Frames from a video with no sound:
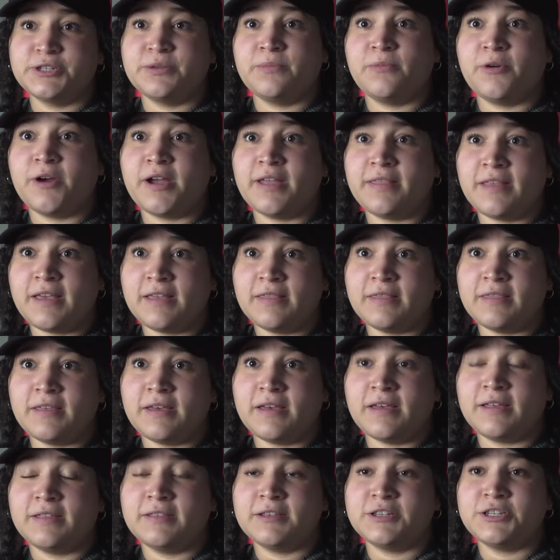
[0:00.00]
somewhere on like
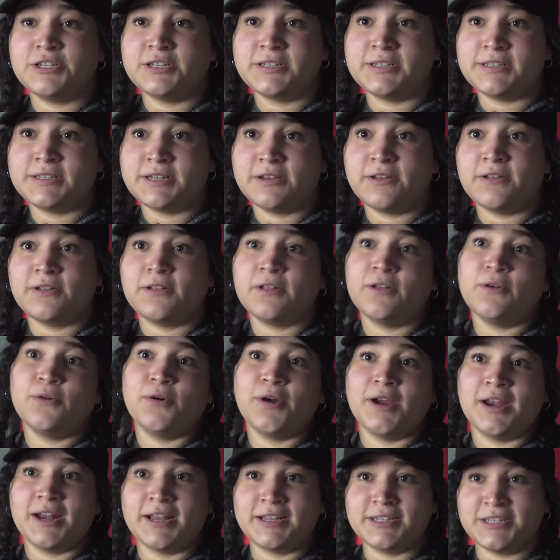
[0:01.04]
the logistical
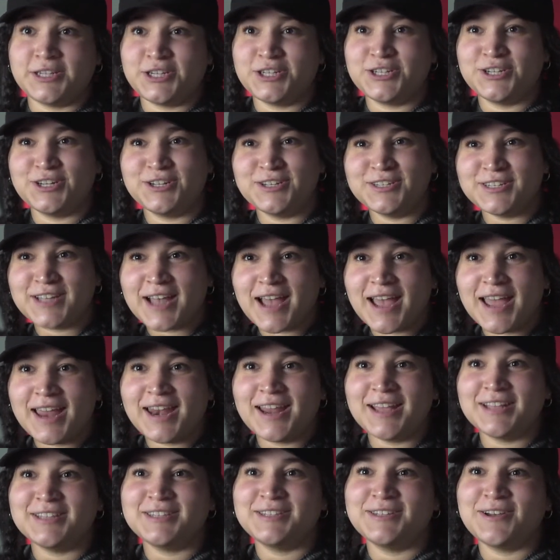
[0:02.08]
organizational
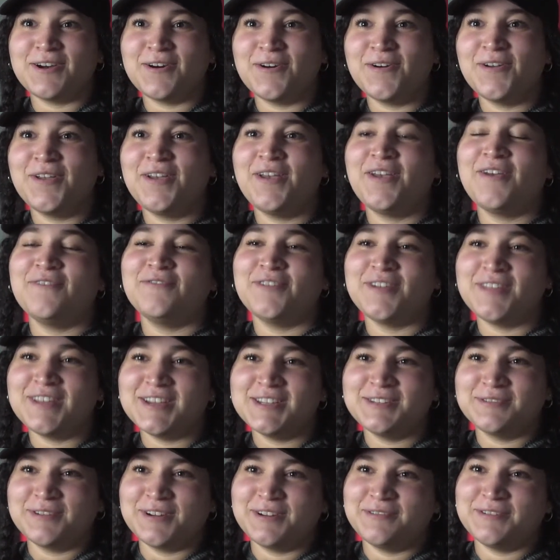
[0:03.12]
side. And so for
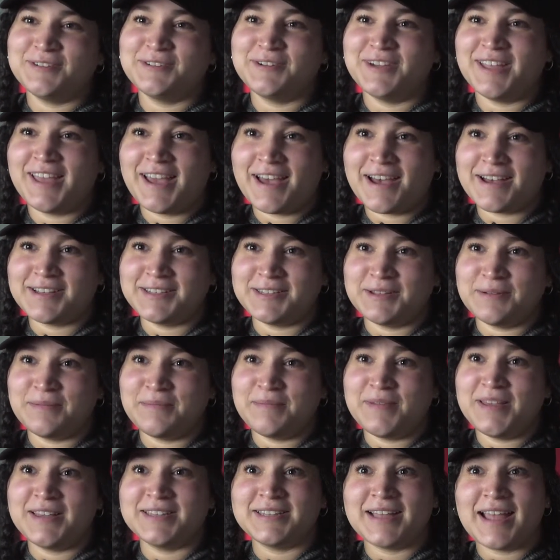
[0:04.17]
this one, it was really
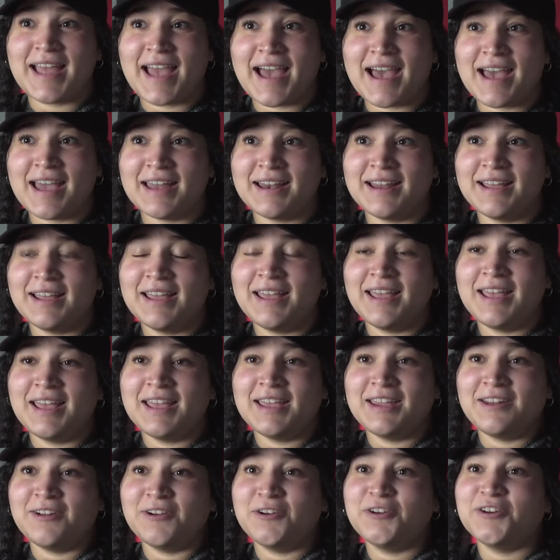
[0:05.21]
awesome because I had
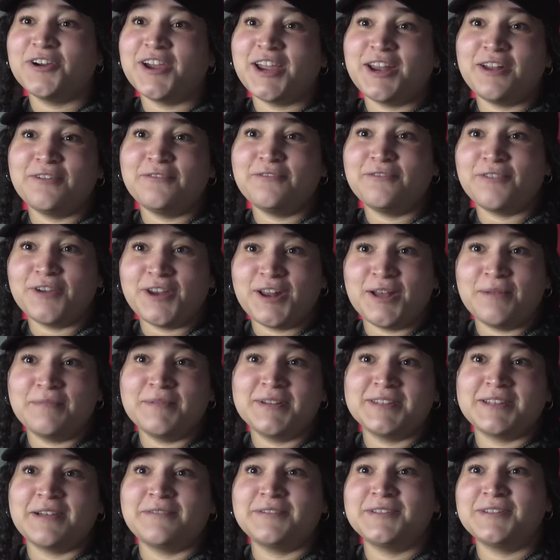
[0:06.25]
you know, creative freedom
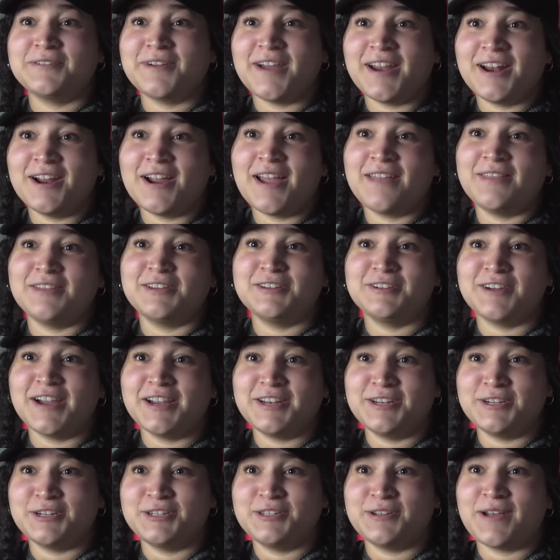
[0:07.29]
because I was the writer and the
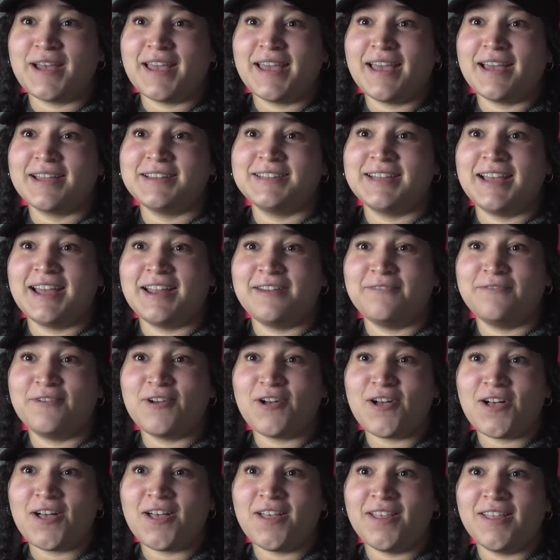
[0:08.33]
director, so I got to kind of
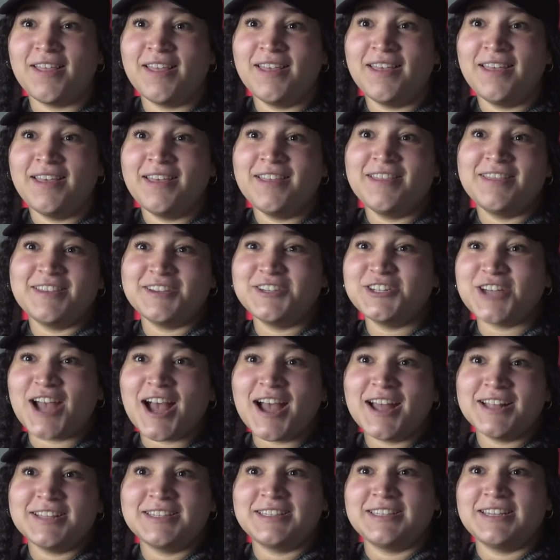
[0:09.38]
call the
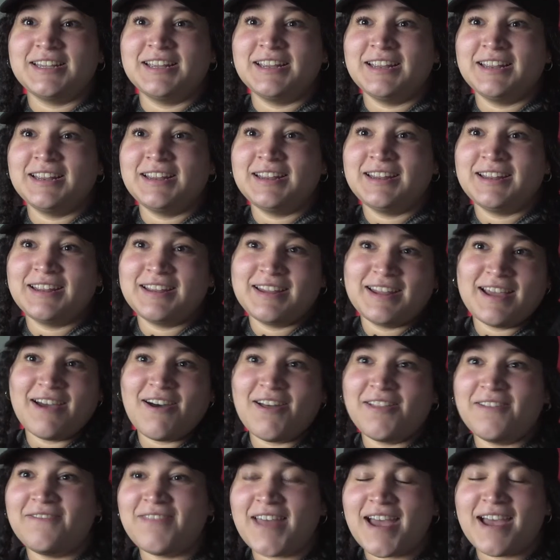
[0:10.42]
shots and
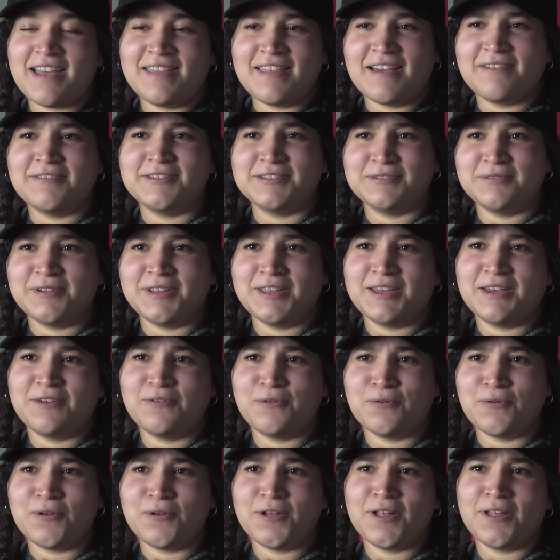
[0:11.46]
all of that, and that was really
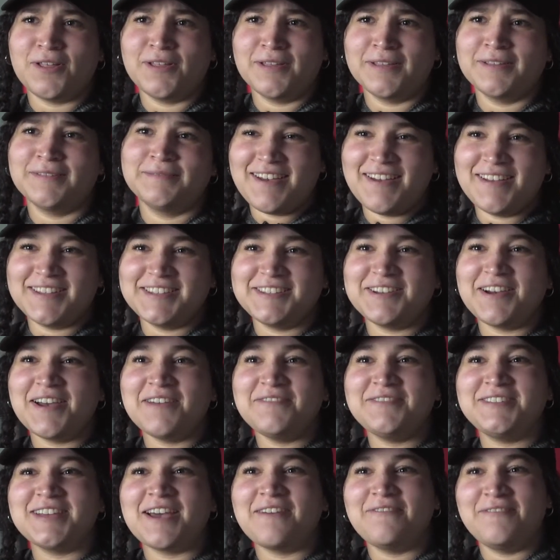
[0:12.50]
cool. So
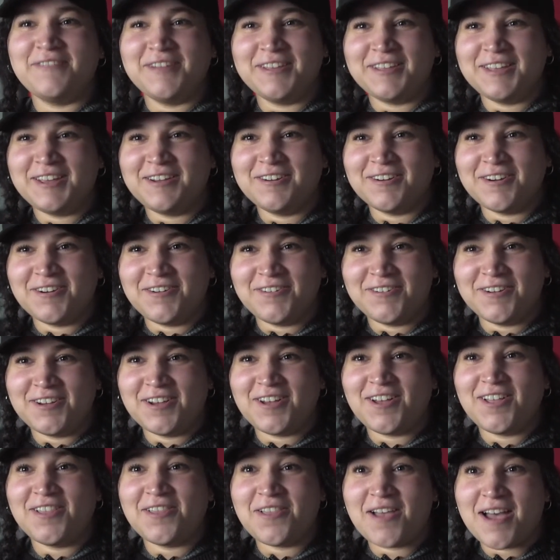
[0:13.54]
I've definitely grown
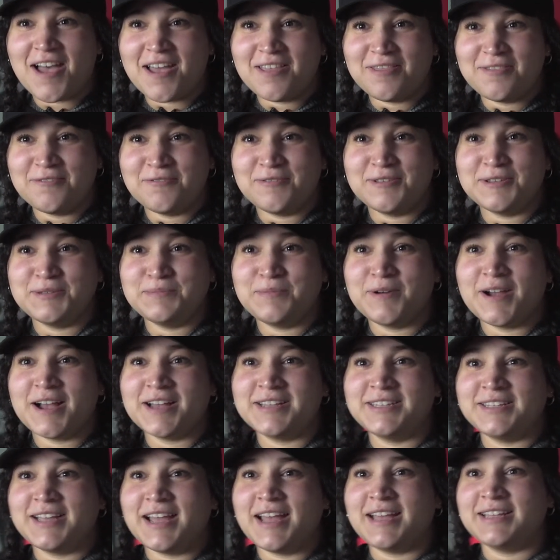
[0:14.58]
a lot through this
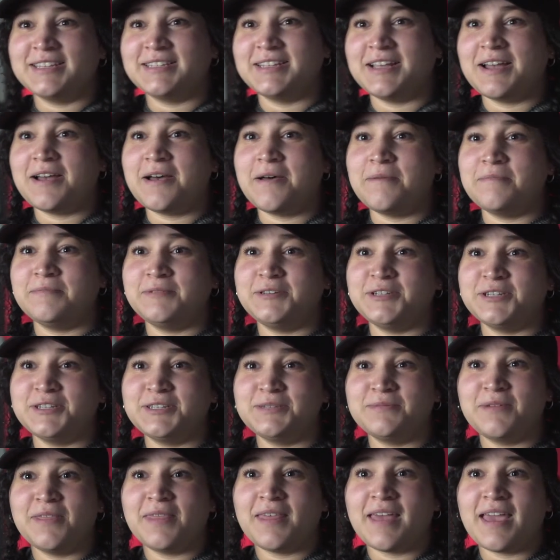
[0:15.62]
process, um,
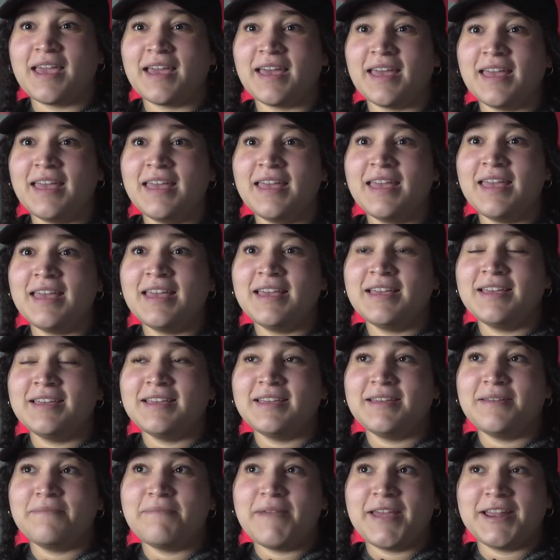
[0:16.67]
just with like
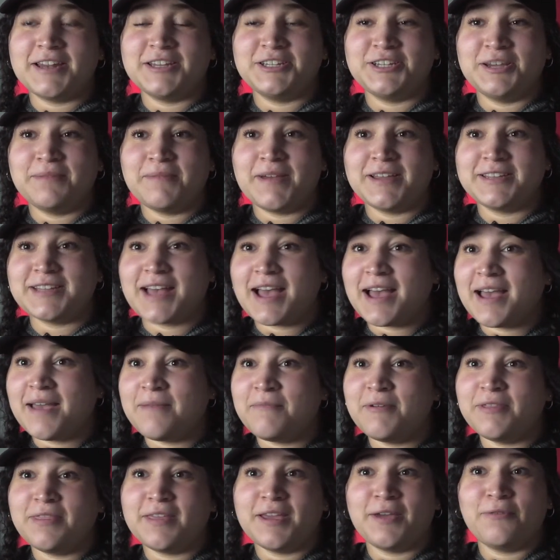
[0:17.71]
managing my
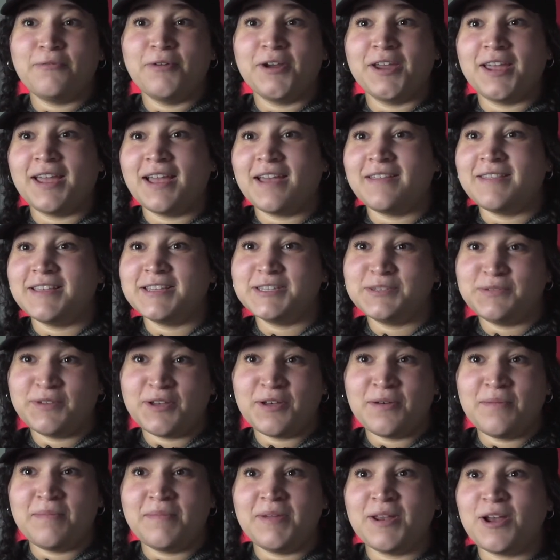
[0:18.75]
time, with like working on this
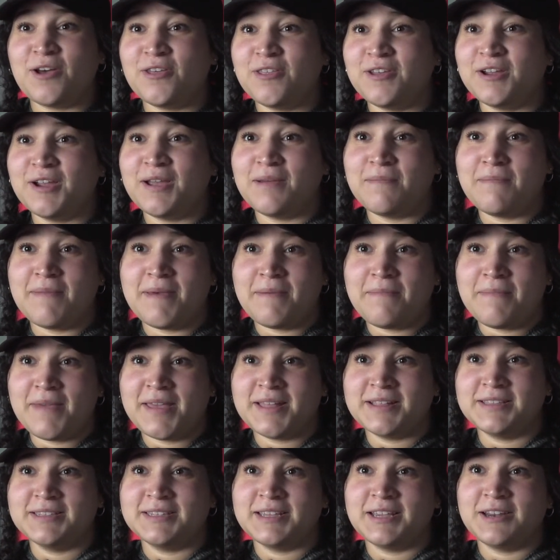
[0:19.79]
film and other
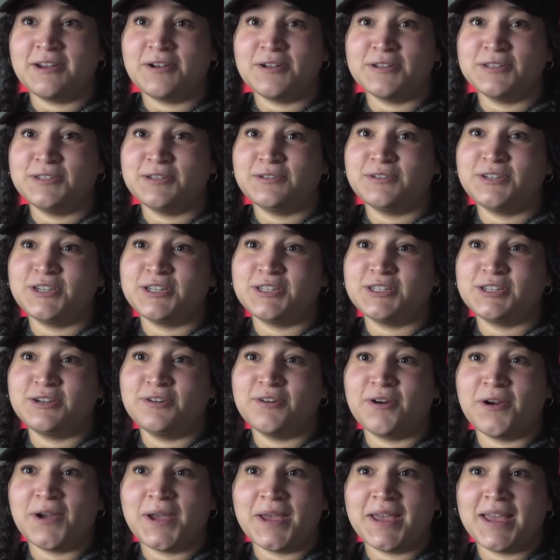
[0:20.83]
commitments, and also just
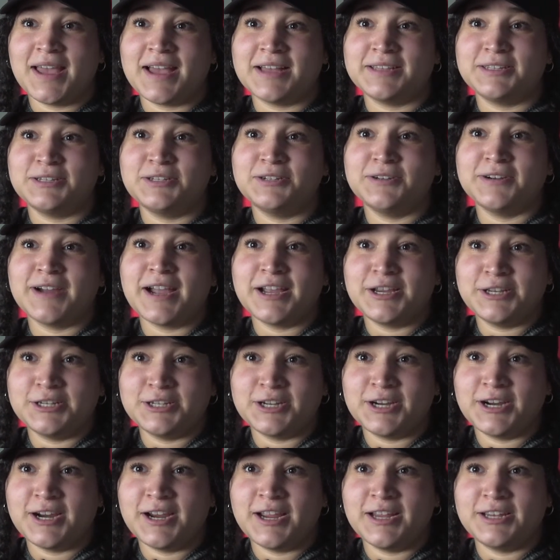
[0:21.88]
growing as a
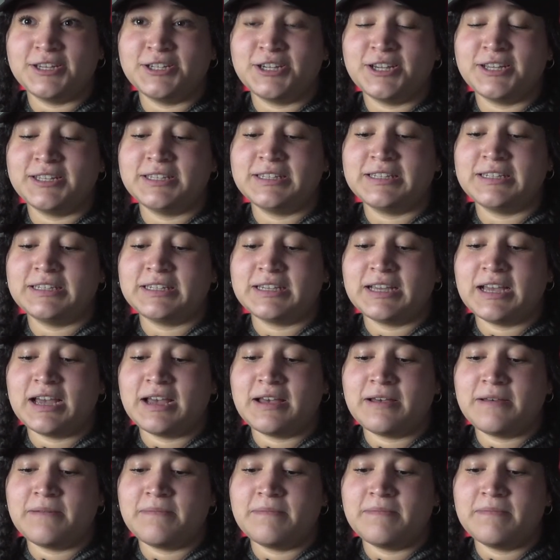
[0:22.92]
director and just
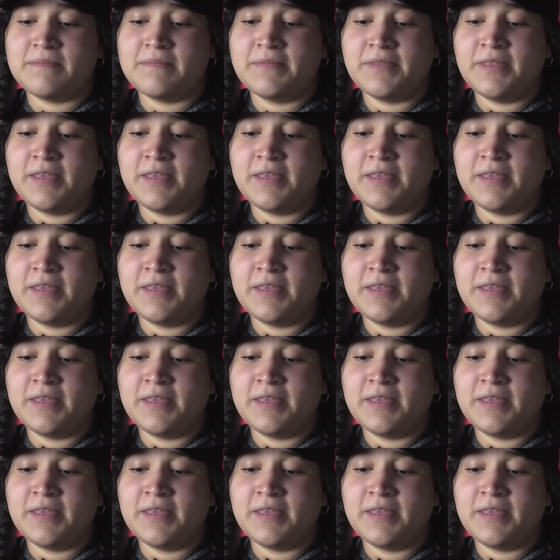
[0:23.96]
um,